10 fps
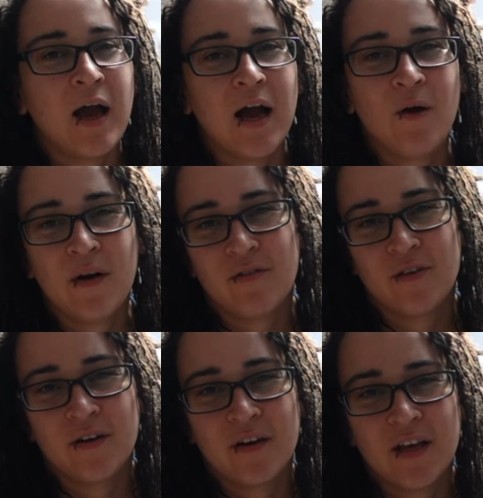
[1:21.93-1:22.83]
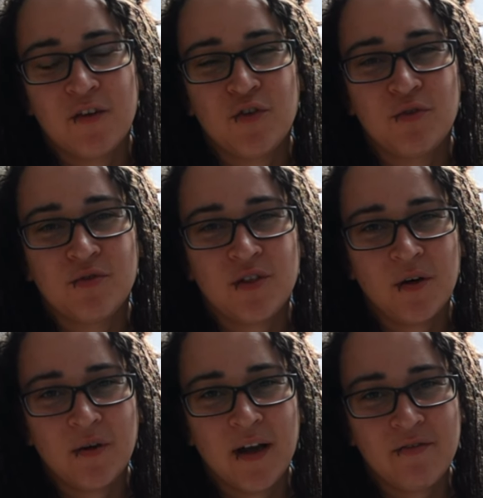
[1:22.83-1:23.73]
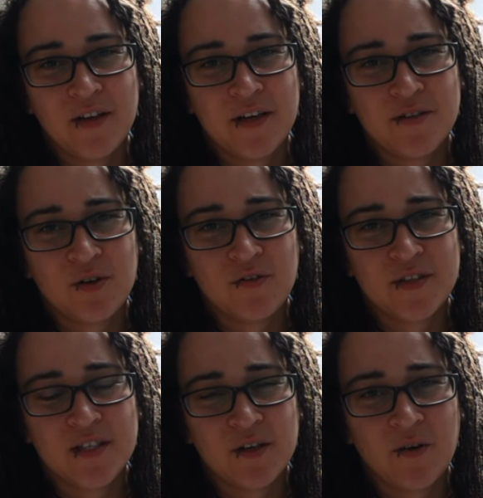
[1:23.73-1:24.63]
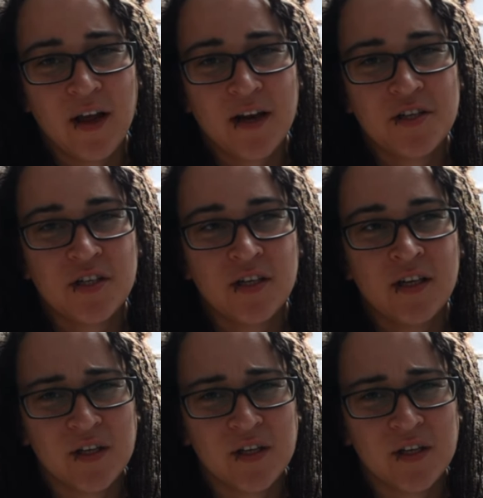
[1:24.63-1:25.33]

However, if you don't have any sort of a skin reaction,